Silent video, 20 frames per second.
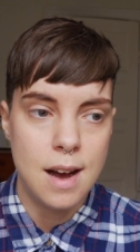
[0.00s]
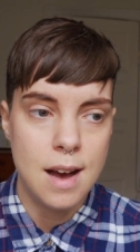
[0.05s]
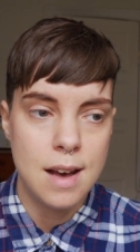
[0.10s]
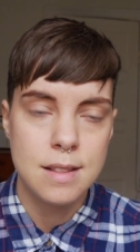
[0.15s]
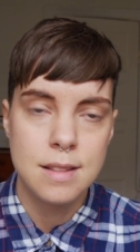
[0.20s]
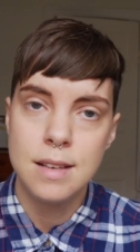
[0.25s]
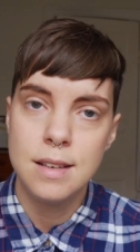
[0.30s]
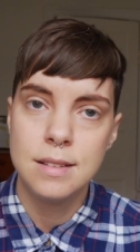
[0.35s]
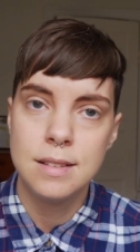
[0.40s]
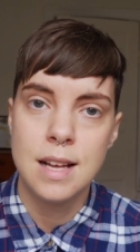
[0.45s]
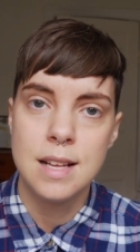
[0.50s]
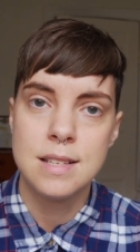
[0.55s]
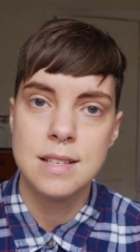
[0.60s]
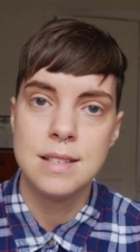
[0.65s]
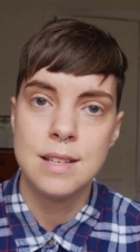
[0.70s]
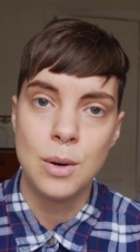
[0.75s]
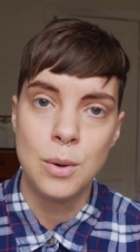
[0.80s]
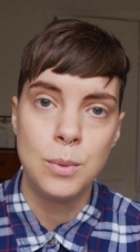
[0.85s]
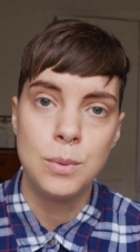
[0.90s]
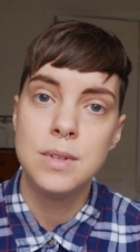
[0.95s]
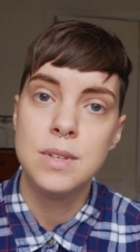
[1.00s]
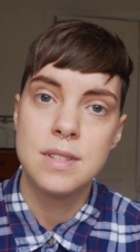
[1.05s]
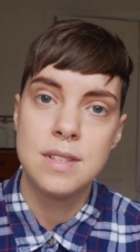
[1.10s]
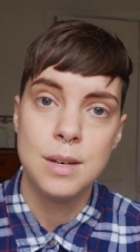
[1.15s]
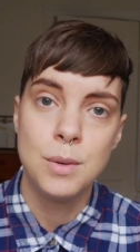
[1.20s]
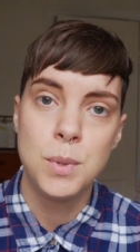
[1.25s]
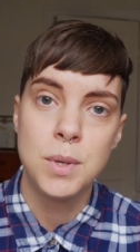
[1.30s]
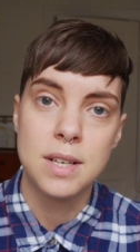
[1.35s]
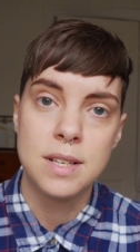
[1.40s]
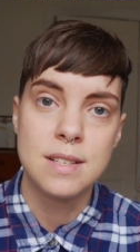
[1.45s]
I think that's the only
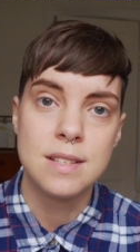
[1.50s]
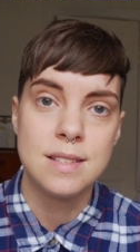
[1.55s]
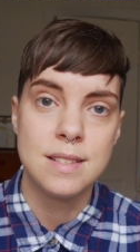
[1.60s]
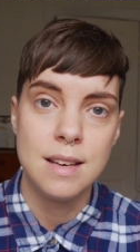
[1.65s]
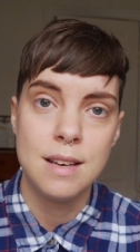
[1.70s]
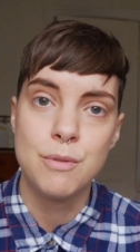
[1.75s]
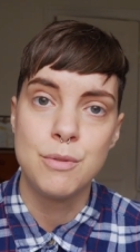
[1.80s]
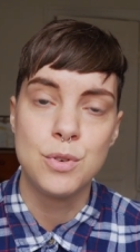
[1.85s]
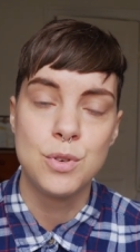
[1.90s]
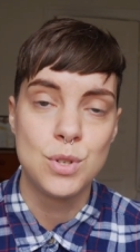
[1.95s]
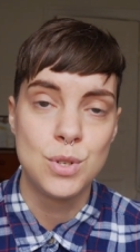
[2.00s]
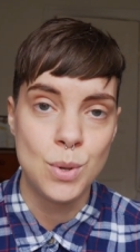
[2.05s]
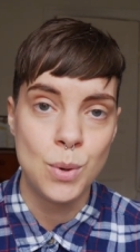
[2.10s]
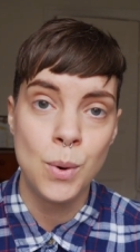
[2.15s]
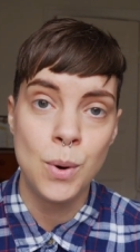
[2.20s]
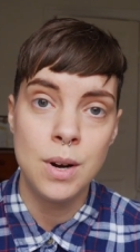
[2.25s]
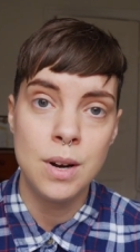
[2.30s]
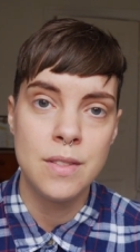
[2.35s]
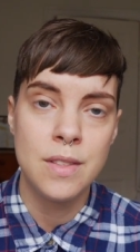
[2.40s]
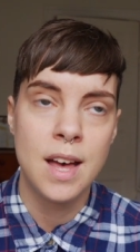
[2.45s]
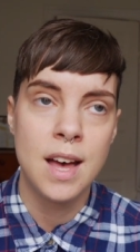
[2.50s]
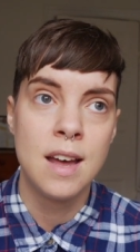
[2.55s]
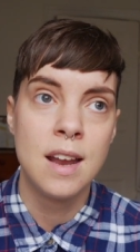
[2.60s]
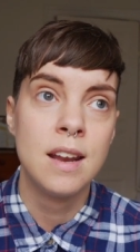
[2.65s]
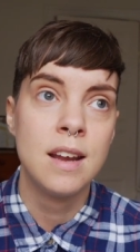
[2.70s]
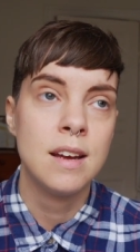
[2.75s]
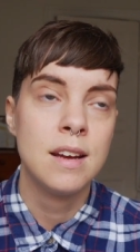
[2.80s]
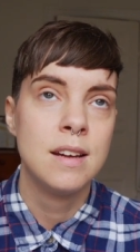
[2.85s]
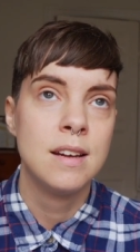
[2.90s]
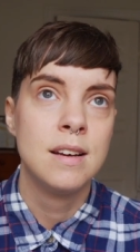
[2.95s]
thing we can say for sure
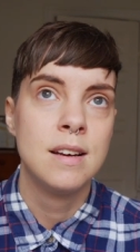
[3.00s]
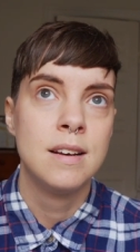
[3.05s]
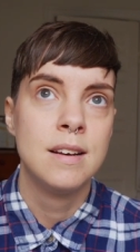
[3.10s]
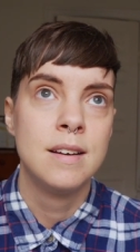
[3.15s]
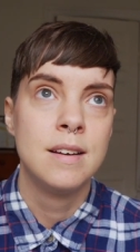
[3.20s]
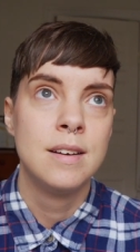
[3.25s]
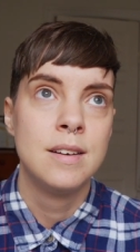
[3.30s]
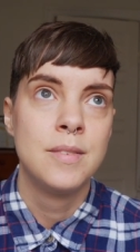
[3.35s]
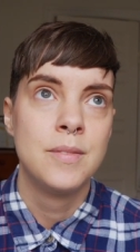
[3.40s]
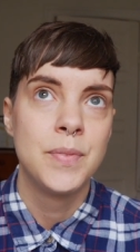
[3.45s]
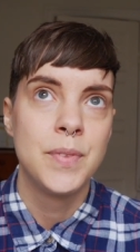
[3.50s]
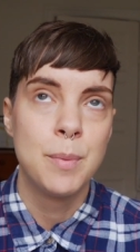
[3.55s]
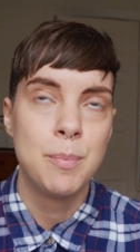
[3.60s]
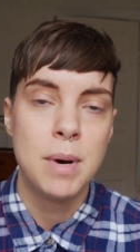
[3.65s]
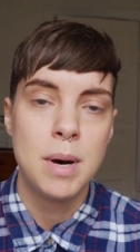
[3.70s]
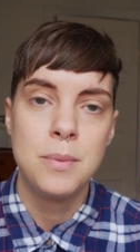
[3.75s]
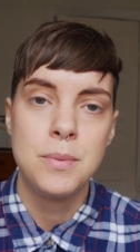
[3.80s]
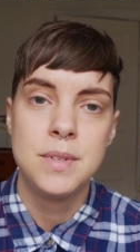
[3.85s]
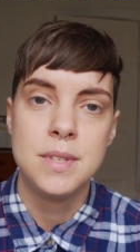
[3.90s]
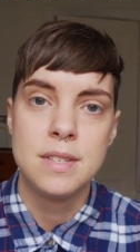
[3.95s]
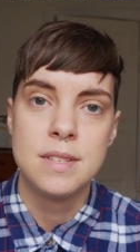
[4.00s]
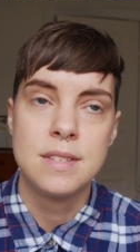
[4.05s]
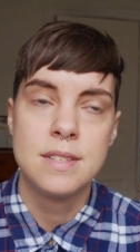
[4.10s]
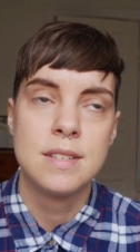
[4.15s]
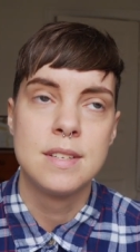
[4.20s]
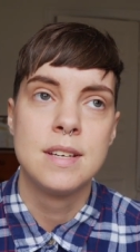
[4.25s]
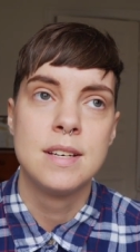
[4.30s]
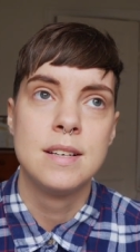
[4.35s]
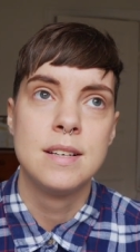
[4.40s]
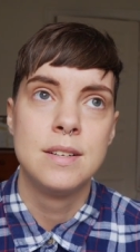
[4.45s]
that about
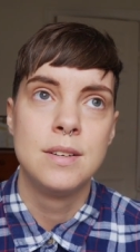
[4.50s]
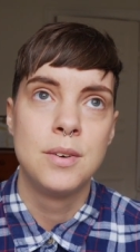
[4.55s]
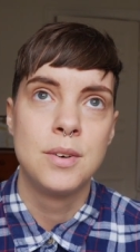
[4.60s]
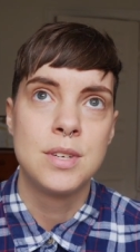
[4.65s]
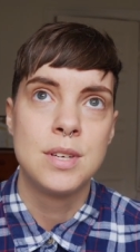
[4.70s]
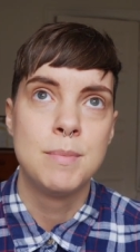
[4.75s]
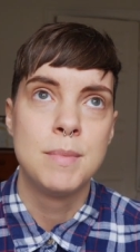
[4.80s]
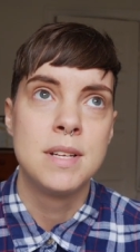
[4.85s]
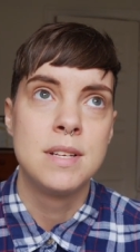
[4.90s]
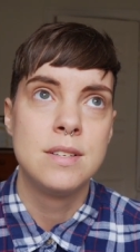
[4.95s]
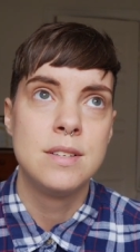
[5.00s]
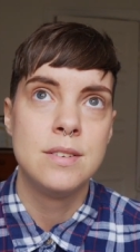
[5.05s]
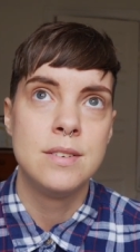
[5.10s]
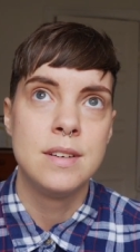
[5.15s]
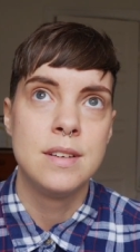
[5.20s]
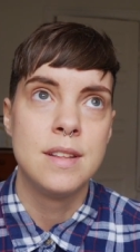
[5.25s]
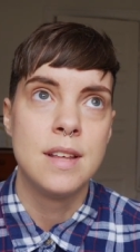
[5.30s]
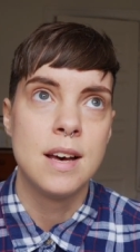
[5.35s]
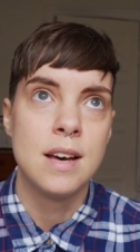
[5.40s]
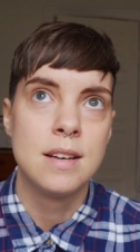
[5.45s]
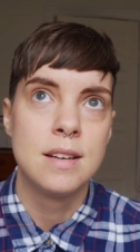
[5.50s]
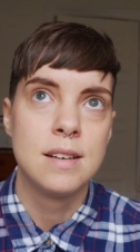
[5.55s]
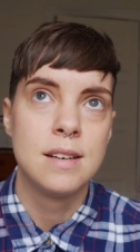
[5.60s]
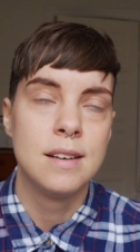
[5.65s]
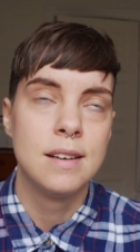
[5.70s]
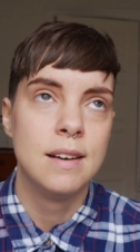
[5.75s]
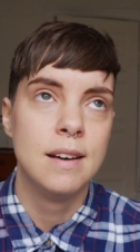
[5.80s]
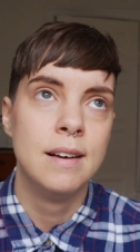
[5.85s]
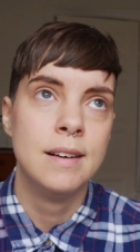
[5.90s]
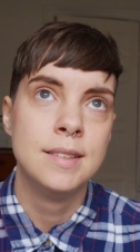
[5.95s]
this uh, documentary that
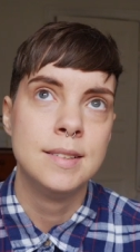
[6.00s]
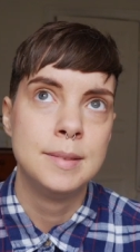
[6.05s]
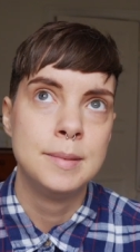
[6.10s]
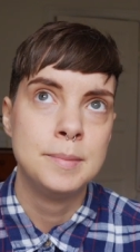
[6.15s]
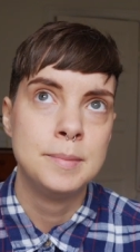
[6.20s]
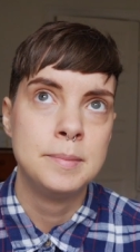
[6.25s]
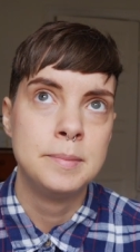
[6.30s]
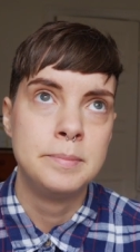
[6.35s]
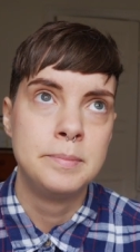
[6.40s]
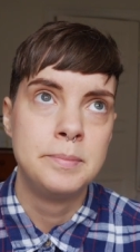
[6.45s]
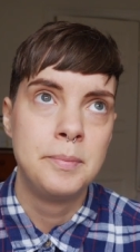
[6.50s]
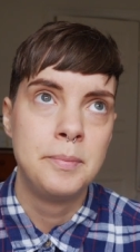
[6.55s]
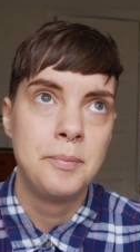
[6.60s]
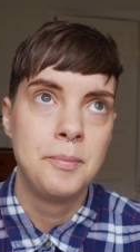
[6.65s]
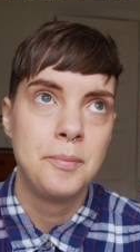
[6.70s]
um,